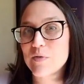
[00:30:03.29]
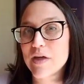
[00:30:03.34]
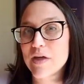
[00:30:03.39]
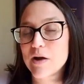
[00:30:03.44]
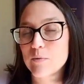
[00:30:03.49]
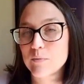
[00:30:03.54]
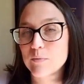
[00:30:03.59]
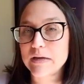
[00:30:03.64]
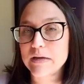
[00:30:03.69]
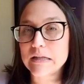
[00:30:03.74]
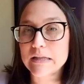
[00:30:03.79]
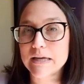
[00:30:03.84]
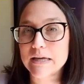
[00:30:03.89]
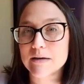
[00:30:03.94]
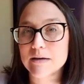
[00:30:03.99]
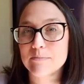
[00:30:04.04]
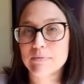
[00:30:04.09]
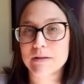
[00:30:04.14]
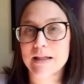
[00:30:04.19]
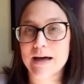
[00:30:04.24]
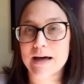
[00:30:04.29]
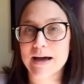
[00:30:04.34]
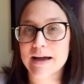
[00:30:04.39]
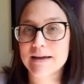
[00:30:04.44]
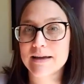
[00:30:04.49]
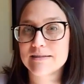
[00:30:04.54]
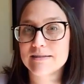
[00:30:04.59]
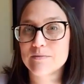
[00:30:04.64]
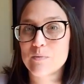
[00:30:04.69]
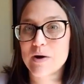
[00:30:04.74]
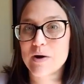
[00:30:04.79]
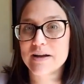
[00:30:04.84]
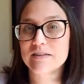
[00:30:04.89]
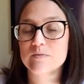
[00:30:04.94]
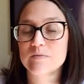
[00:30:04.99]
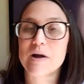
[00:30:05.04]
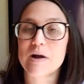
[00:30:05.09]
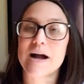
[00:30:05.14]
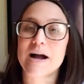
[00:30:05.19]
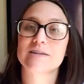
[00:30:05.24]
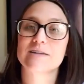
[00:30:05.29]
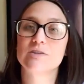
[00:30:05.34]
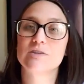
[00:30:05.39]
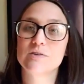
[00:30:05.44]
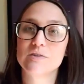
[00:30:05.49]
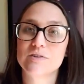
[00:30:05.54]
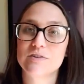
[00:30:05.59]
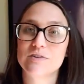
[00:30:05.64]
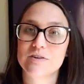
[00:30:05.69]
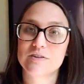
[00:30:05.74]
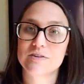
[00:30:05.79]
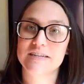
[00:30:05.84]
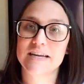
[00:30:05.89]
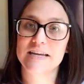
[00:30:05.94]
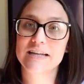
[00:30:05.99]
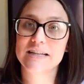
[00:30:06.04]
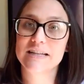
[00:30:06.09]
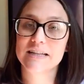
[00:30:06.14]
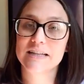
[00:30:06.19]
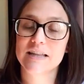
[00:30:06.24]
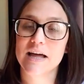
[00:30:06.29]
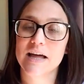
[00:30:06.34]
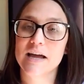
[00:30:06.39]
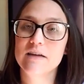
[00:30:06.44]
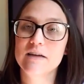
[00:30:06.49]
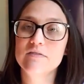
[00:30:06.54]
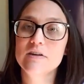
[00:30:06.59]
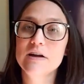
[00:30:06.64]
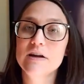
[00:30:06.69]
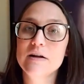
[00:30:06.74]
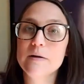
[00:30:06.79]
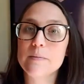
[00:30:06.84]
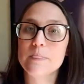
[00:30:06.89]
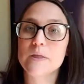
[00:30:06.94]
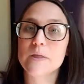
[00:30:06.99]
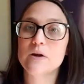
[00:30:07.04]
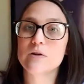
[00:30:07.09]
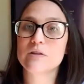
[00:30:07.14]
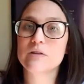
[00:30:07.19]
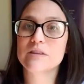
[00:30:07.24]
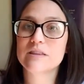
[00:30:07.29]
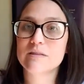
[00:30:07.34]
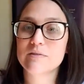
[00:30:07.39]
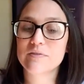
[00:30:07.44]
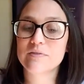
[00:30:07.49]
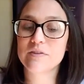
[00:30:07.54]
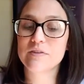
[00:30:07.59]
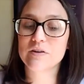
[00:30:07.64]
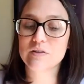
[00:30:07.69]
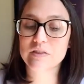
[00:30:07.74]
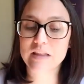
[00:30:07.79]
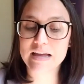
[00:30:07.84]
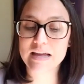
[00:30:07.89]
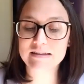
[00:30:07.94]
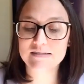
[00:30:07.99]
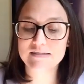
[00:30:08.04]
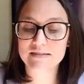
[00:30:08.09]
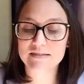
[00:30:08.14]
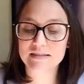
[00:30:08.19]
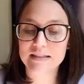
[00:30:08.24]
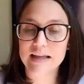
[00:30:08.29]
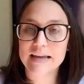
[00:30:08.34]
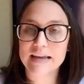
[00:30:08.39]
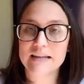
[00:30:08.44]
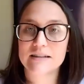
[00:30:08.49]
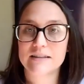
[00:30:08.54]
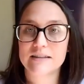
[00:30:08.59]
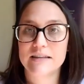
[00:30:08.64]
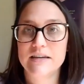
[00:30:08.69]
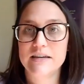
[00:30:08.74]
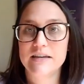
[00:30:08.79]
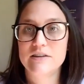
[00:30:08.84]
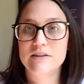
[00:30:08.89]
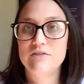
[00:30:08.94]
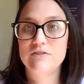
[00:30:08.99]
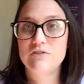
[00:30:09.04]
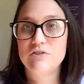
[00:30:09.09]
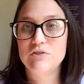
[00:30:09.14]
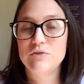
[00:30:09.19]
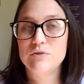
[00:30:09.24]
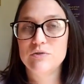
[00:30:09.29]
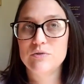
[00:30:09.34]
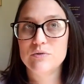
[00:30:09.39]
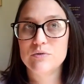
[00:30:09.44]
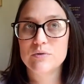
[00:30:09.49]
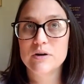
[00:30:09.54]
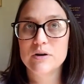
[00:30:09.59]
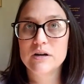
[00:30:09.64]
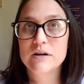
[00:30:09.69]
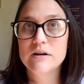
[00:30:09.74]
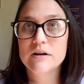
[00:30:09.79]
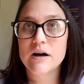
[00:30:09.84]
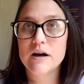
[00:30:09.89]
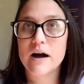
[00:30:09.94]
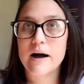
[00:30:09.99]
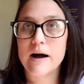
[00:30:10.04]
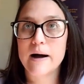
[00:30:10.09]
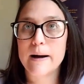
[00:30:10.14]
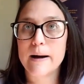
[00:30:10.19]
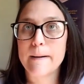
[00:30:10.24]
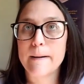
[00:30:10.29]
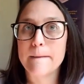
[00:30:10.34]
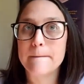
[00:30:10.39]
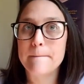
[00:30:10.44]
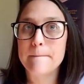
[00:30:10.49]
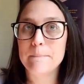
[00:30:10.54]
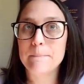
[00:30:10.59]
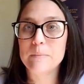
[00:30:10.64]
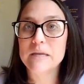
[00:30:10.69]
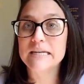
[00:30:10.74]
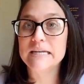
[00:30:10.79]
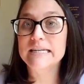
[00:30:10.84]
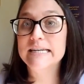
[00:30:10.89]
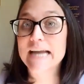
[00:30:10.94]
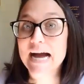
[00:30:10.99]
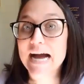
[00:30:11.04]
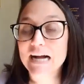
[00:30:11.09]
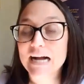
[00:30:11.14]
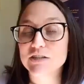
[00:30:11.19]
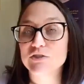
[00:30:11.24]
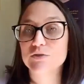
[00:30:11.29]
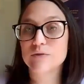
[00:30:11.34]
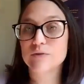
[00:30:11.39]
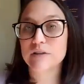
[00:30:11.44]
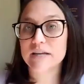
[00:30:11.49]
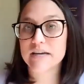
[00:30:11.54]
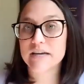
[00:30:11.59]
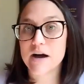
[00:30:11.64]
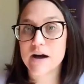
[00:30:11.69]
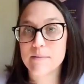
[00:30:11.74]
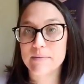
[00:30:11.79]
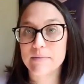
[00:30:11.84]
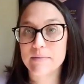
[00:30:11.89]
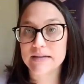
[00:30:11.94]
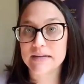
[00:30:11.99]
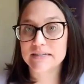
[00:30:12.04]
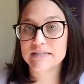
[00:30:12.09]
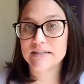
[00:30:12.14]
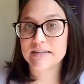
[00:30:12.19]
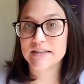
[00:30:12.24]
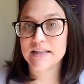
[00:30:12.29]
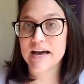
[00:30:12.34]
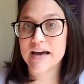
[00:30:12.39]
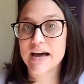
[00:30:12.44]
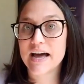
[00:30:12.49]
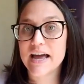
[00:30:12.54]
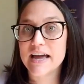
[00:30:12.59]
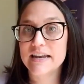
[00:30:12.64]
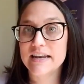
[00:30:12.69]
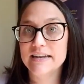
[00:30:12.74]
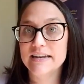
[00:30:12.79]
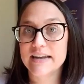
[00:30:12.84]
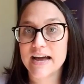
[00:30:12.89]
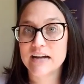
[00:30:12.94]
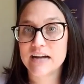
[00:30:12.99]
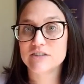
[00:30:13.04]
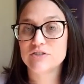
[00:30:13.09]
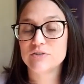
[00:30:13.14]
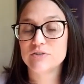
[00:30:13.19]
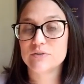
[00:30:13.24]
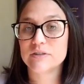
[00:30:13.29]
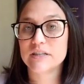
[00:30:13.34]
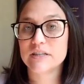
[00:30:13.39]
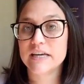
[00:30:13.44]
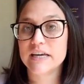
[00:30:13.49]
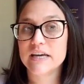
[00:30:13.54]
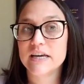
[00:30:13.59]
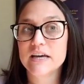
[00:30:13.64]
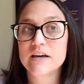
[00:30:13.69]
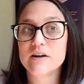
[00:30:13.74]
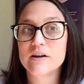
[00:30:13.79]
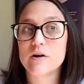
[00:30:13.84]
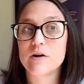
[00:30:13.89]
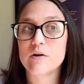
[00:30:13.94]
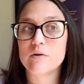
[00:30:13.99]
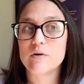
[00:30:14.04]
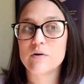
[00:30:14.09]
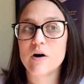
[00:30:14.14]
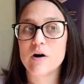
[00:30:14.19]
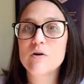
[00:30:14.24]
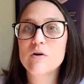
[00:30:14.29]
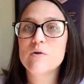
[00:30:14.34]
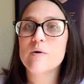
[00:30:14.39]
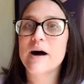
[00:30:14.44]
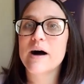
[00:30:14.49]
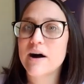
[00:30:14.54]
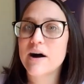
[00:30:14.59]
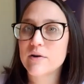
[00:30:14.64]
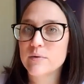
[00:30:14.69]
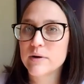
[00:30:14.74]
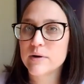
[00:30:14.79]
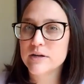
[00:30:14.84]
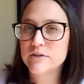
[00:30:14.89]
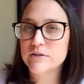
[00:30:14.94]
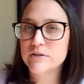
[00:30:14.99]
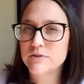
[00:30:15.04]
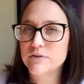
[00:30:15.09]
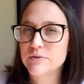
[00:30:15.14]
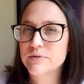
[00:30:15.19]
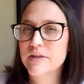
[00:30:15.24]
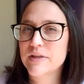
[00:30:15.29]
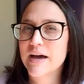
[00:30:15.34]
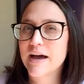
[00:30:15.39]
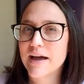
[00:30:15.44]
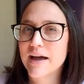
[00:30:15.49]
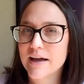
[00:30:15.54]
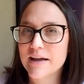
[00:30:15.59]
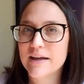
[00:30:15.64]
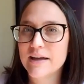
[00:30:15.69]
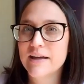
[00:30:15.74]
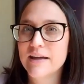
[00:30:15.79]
that really applies and why it's practical in our daily life, they're less likely to naturally come into that and naturally go, oh, how do I do that?